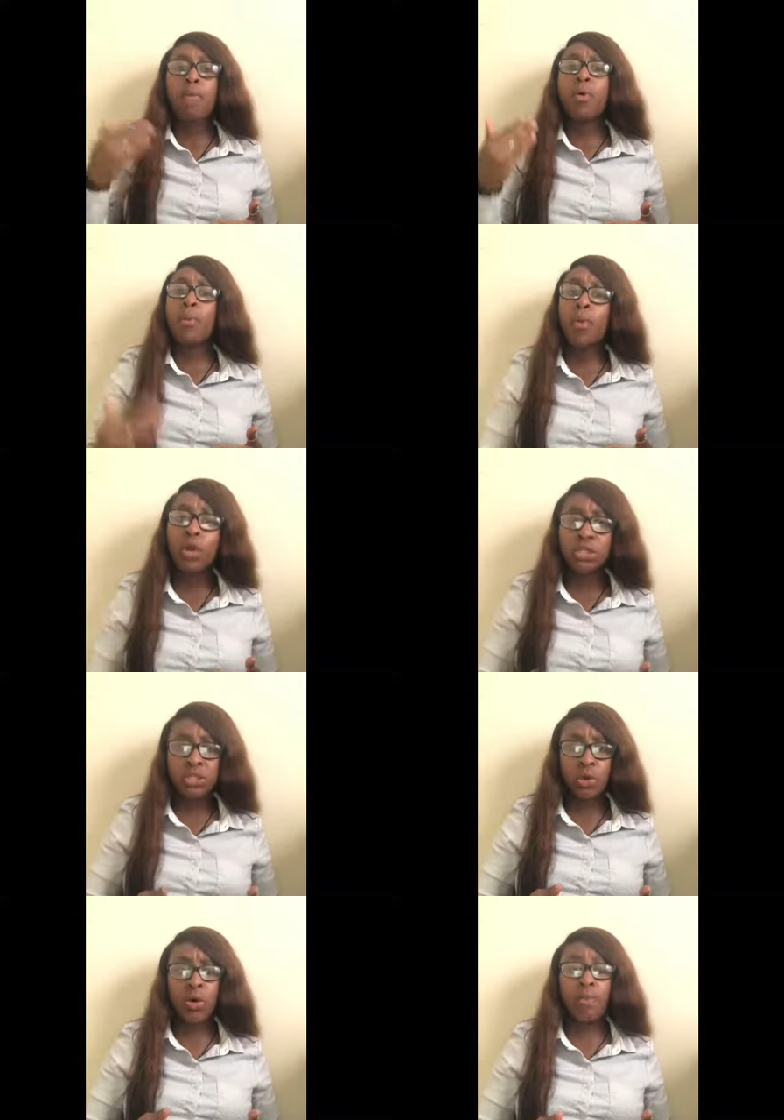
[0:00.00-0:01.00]
but more
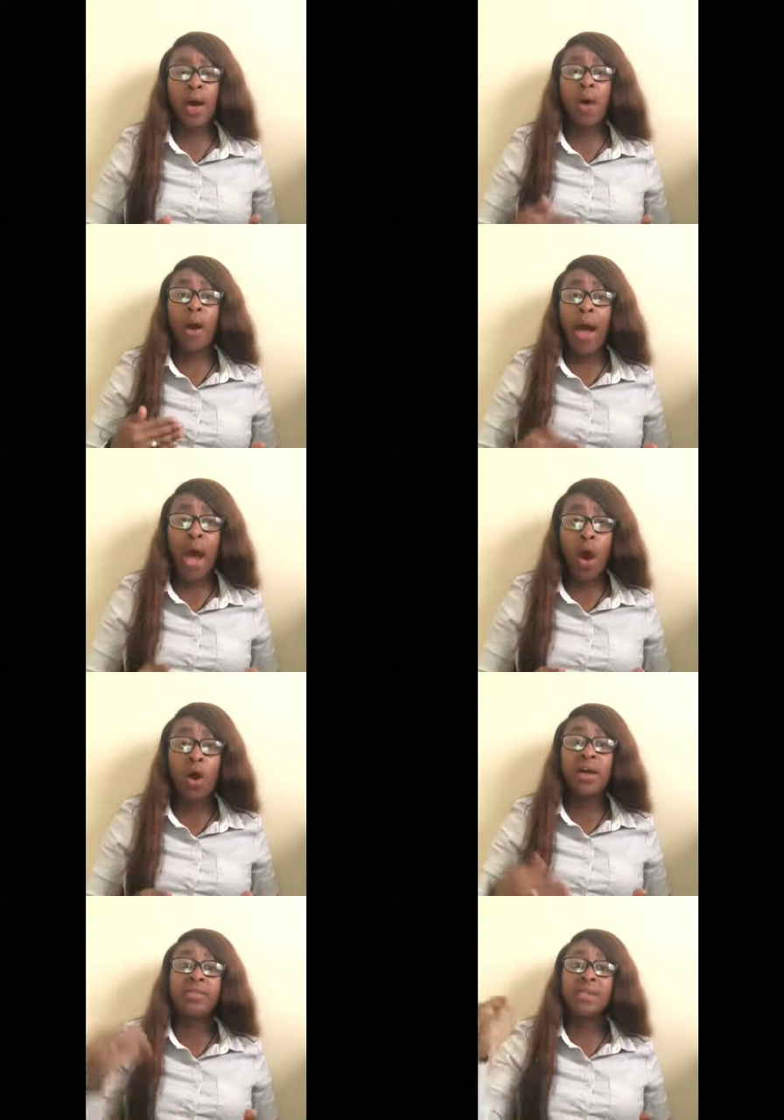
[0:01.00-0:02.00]
so about how
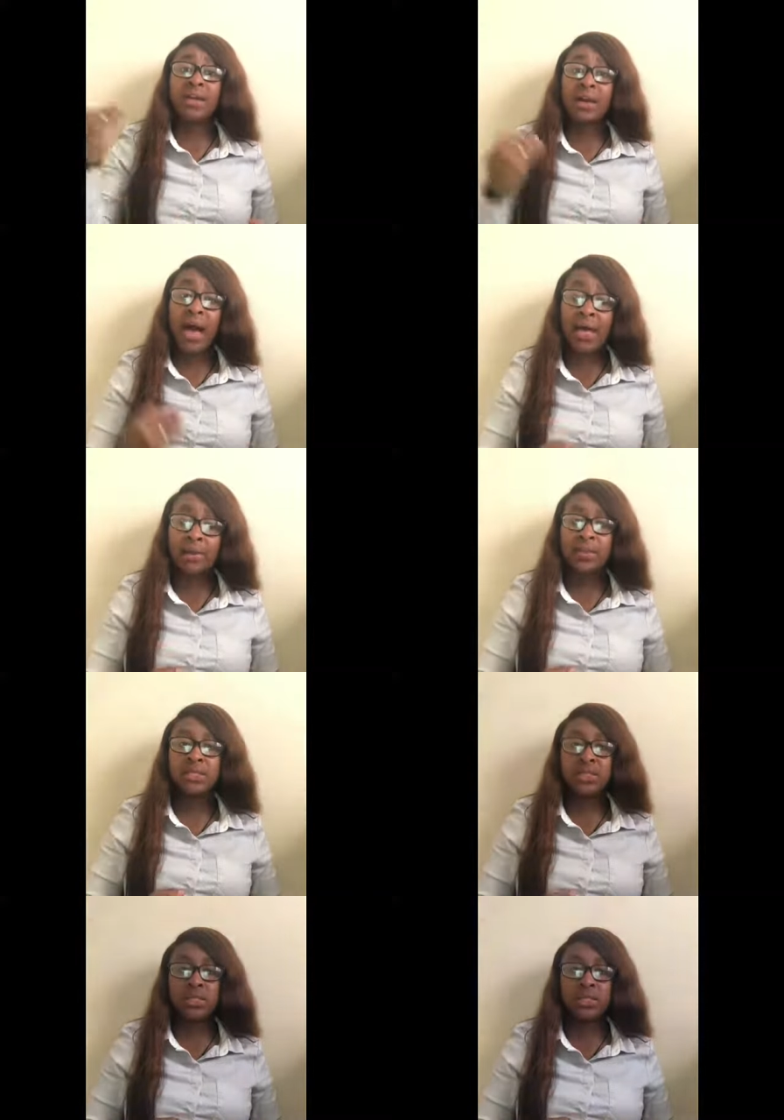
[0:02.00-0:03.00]
the economy
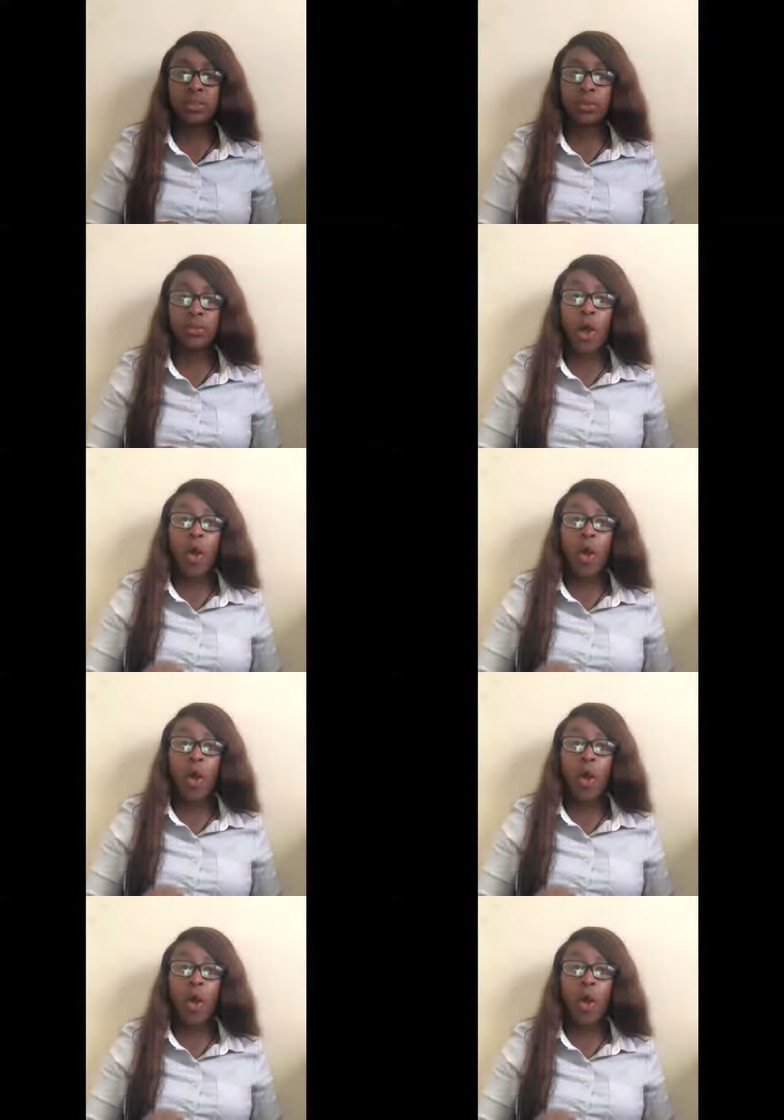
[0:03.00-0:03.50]
system